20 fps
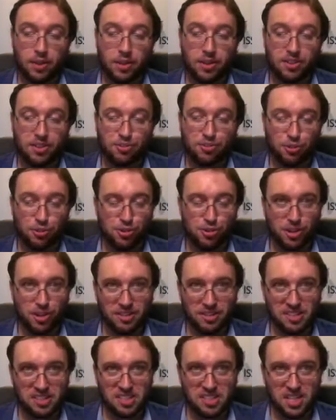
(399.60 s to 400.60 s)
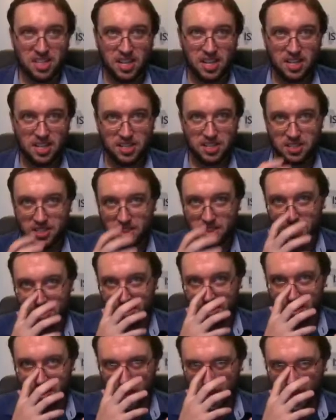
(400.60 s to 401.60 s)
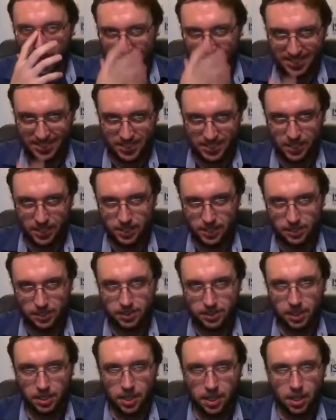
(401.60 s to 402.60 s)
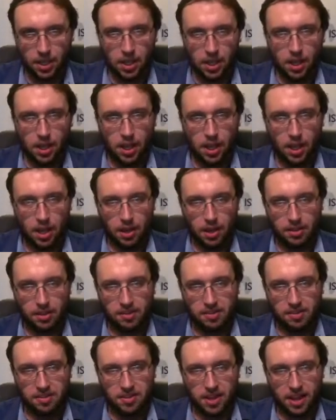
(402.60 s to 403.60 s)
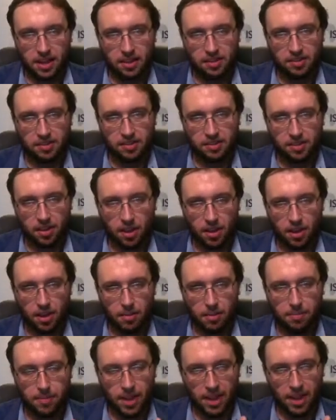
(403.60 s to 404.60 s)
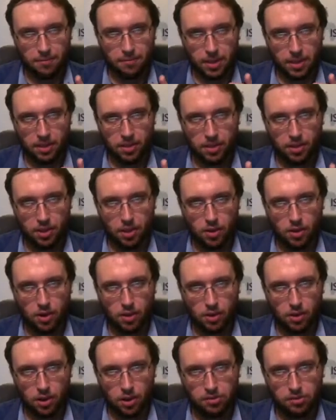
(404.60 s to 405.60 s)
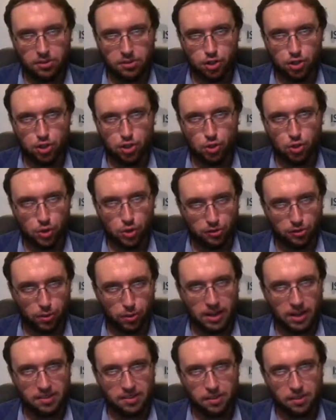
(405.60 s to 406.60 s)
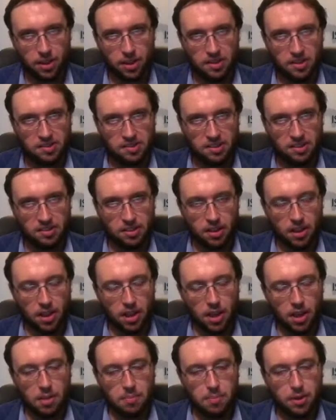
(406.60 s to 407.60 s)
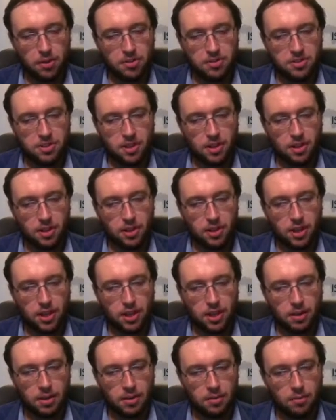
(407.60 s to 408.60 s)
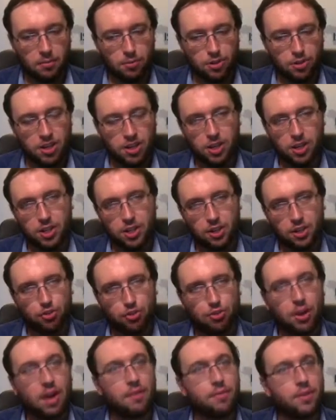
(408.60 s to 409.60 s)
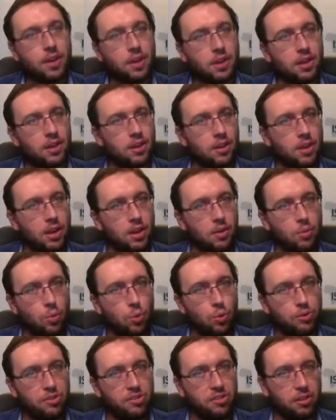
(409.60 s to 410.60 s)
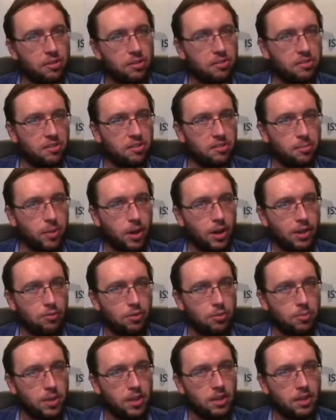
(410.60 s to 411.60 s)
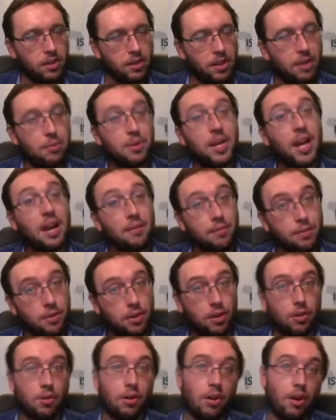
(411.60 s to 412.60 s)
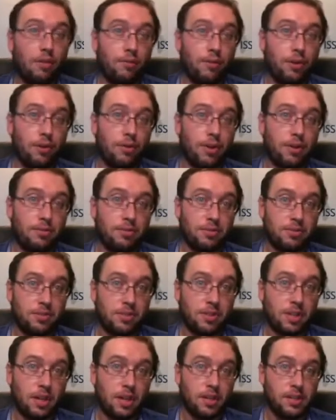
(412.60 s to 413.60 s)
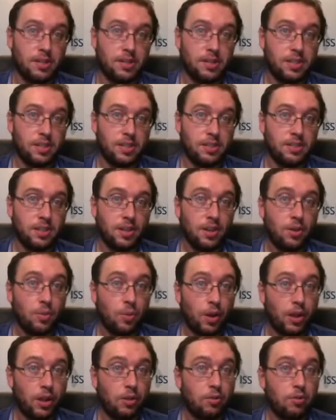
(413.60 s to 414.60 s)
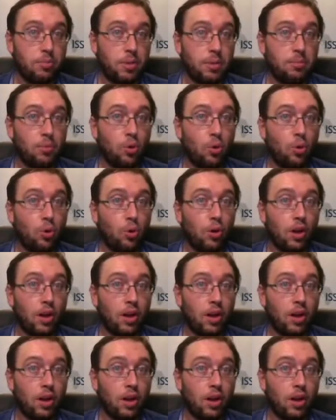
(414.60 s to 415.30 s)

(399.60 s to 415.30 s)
Crucial, as I say, is the high seas. These attacks have been occurring close to shore as well as on the high seas, but the reduction in traffic in waters close to Somalia would mean that they would have to go further out onto the high seas, where they would be more,